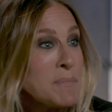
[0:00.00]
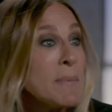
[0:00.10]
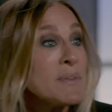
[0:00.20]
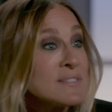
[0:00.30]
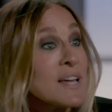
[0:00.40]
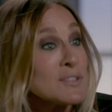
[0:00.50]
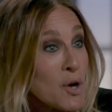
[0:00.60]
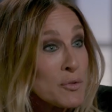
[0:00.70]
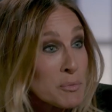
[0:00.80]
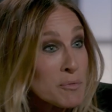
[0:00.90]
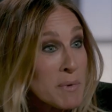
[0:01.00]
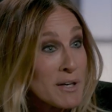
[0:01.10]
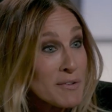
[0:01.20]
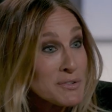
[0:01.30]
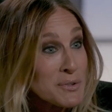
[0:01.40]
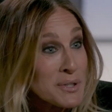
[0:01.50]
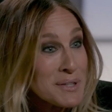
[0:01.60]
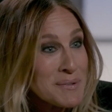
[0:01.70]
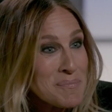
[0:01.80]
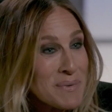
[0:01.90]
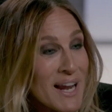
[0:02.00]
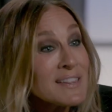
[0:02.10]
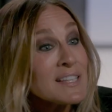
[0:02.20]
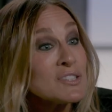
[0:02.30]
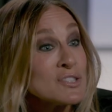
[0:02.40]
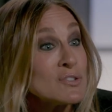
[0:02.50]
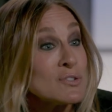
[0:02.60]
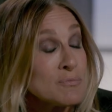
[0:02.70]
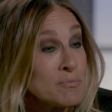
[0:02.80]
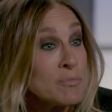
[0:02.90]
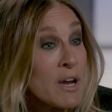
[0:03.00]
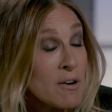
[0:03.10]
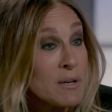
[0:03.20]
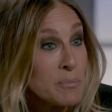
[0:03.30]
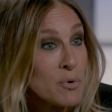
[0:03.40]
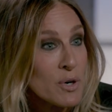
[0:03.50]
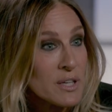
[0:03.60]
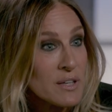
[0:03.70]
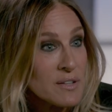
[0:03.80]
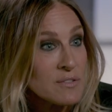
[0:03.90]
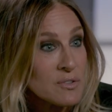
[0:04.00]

maybe I it's not called the Ruth Madoff story, yeah, but yeah. I think she's very important in this